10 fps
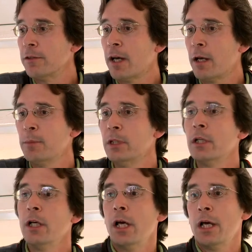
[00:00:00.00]
have happened,
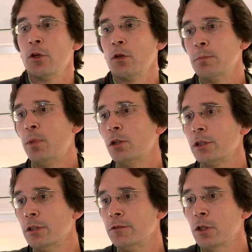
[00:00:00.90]
and on a
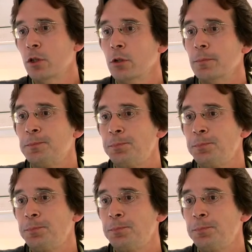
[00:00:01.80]
positive note,